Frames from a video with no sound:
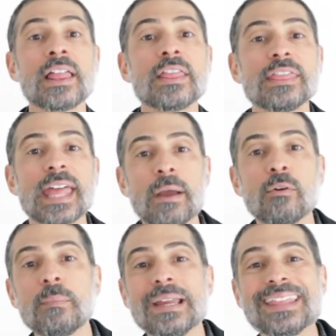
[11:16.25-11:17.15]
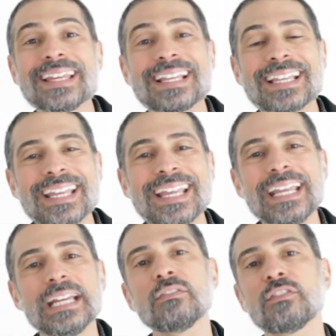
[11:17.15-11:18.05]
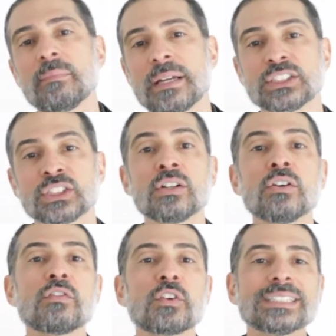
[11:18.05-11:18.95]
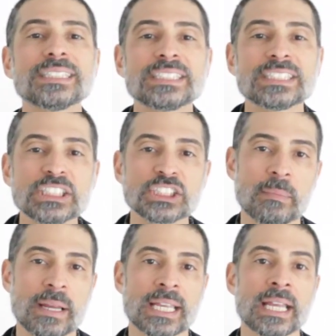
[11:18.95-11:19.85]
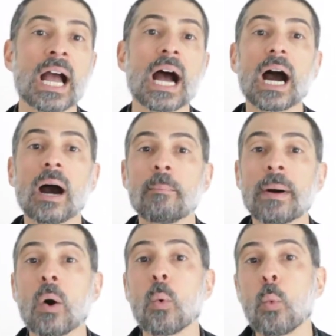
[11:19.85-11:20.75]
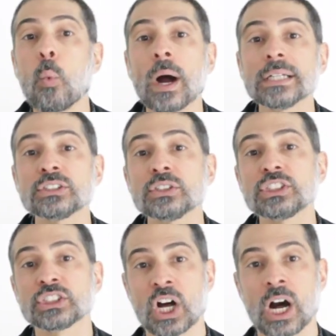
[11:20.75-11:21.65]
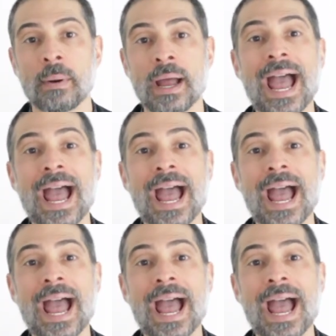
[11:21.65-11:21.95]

They will be the key information for decision making about what to stop